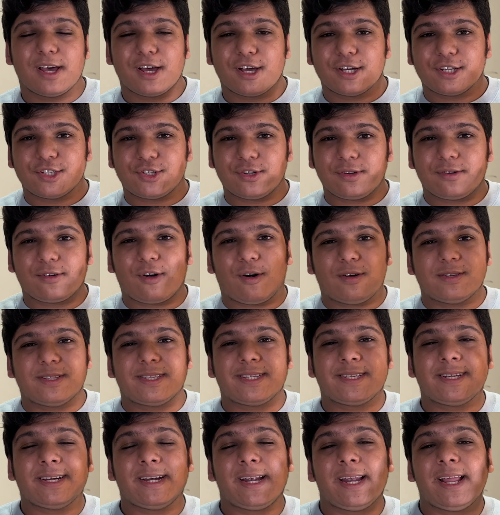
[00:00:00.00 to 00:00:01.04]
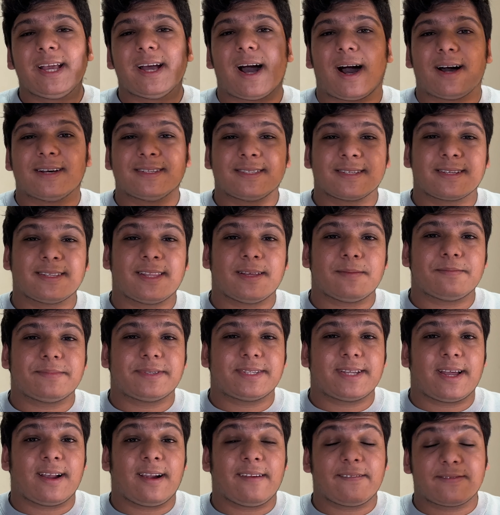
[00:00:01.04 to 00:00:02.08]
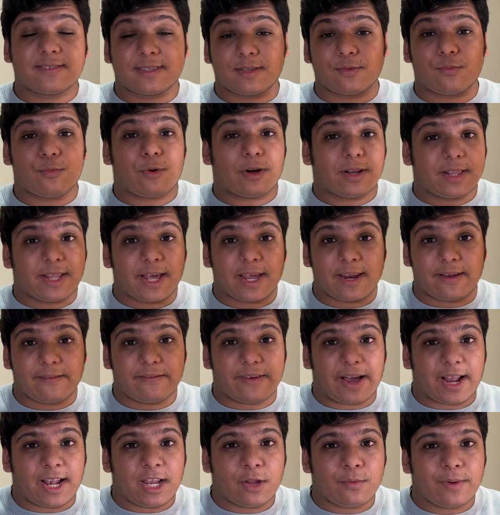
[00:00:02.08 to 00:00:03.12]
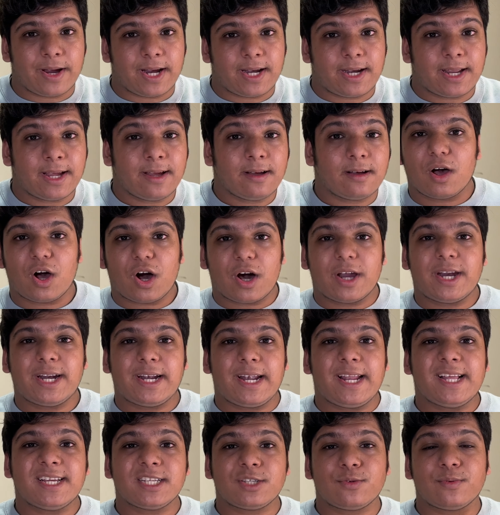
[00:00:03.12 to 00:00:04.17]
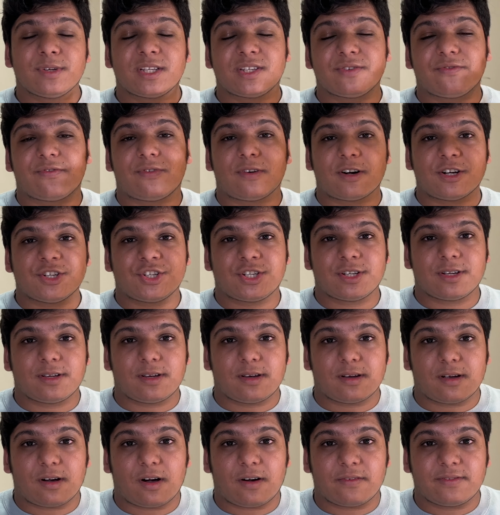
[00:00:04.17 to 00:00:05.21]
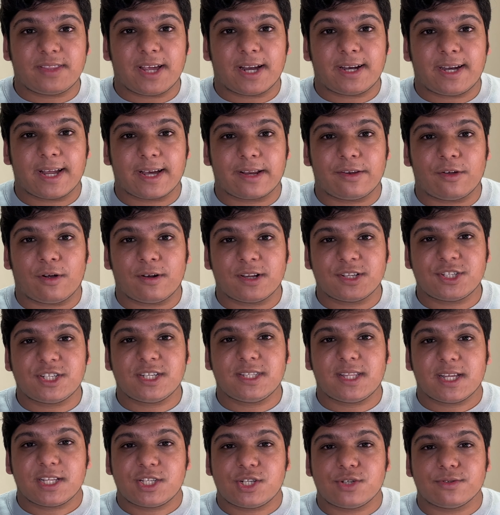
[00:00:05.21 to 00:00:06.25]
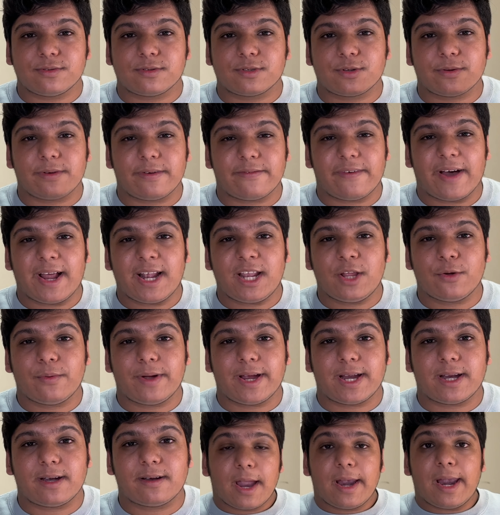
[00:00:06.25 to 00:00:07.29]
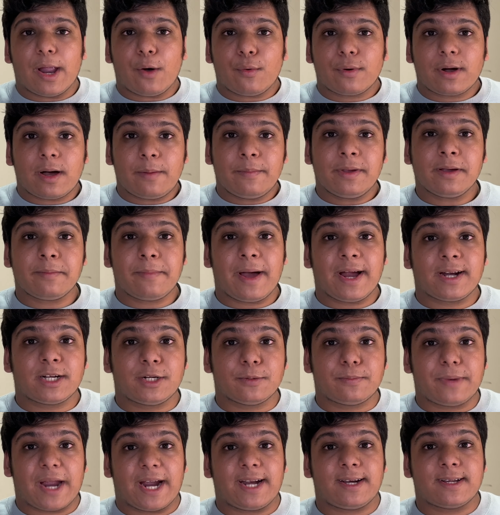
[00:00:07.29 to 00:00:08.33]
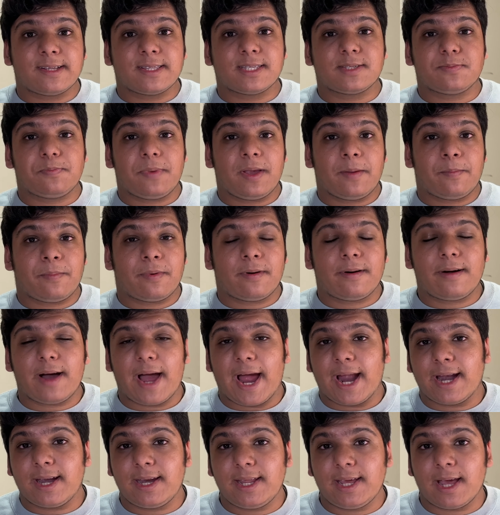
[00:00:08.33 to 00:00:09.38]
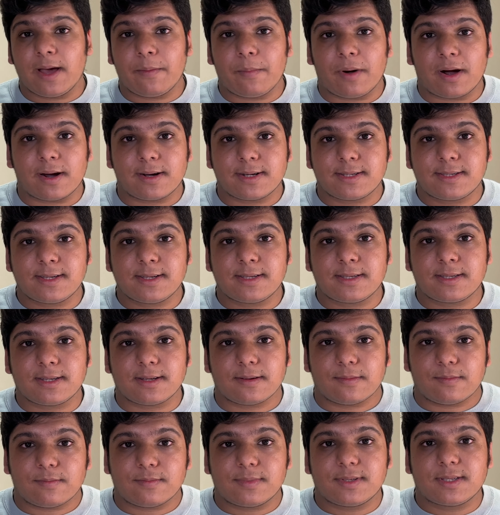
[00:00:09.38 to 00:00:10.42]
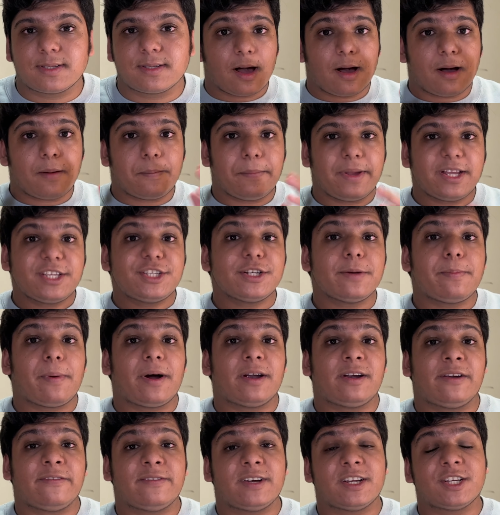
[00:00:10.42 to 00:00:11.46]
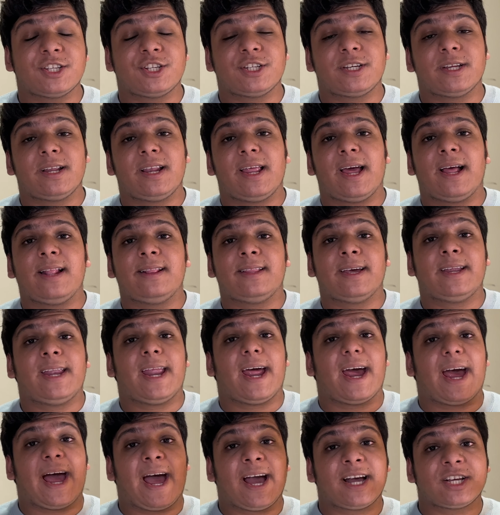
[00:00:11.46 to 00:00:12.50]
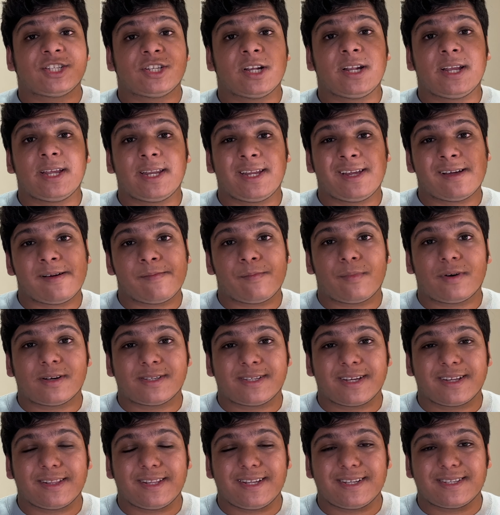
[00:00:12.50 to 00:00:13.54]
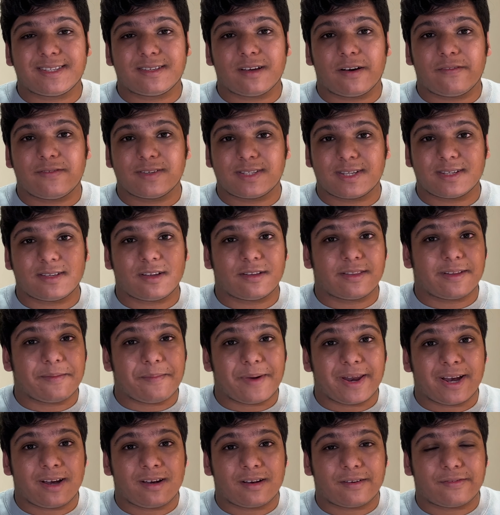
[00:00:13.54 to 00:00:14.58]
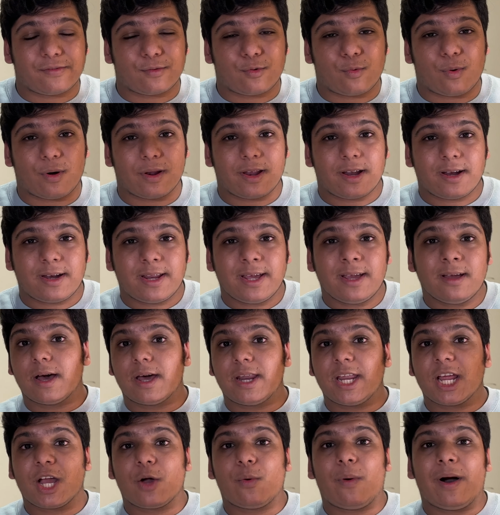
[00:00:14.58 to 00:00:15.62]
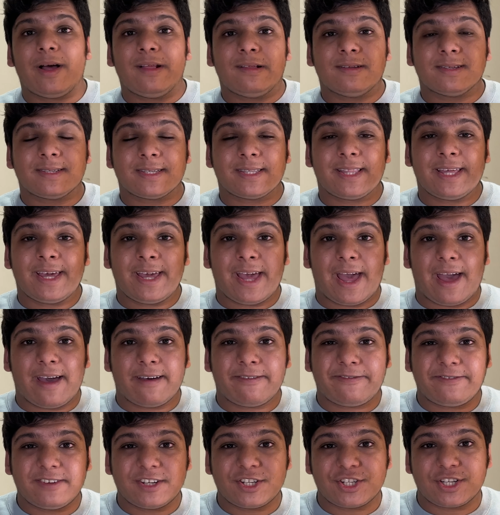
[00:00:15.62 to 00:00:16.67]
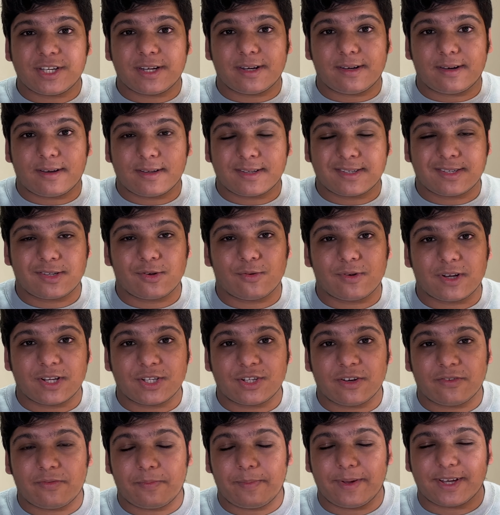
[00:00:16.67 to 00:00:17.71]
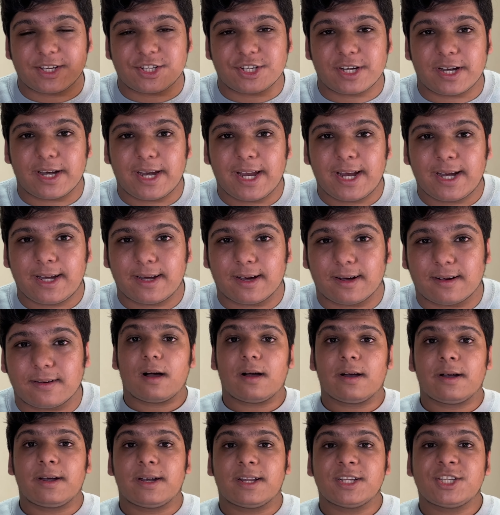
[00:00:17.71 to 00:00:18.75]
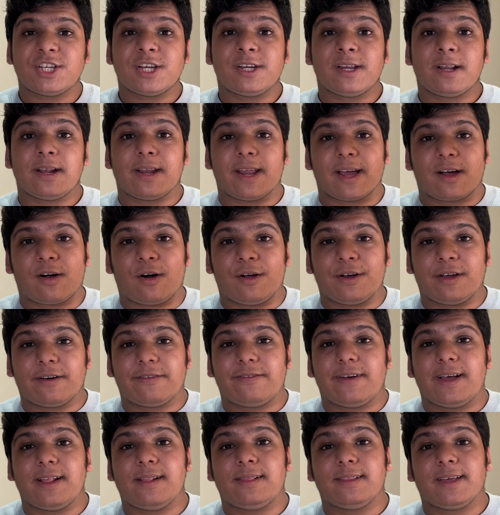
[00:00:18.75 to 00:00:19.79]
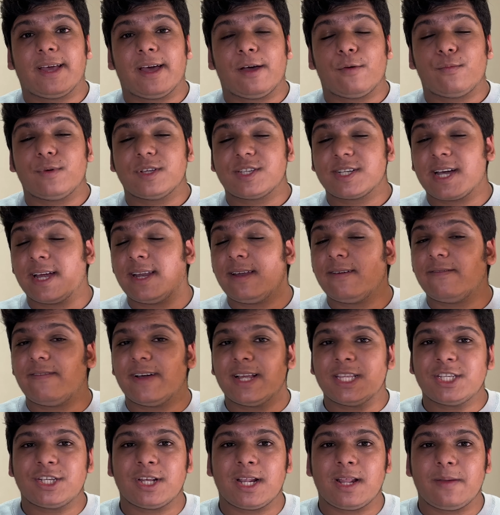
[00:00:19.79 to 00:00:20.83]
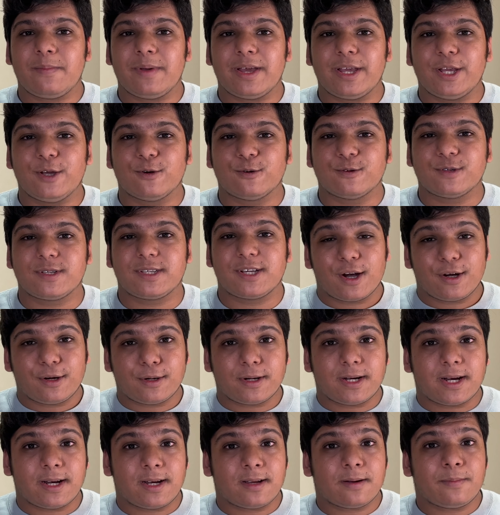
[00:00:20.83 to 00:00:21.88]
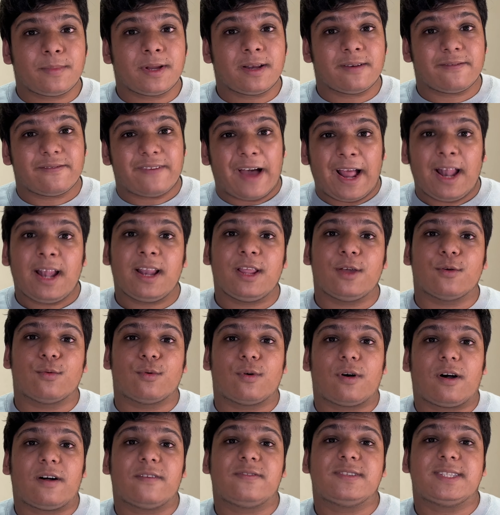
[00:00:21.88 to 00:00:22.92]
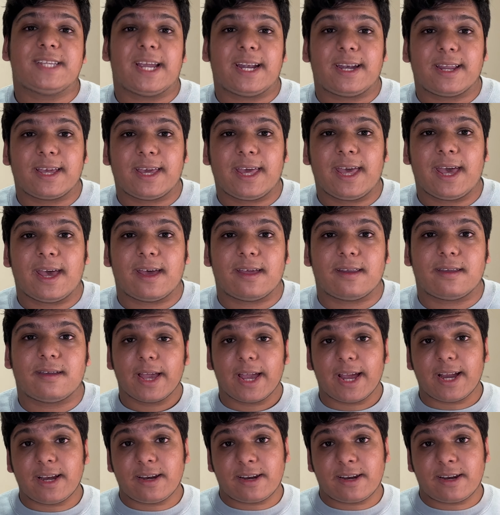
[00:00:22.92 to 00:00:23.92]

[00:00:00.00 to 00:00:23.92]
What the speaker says: should constantly ask themselves what they are evaluating, or at least which version of their technology they choose to evaluate. Now, coming back to Brighton's paper and EMR systems. A major part of digital health and actually reimbursing these services on the merit of quality requires the efficient storage of patient data, a digital record of healthcare which can eventually be used to determine value of said care. In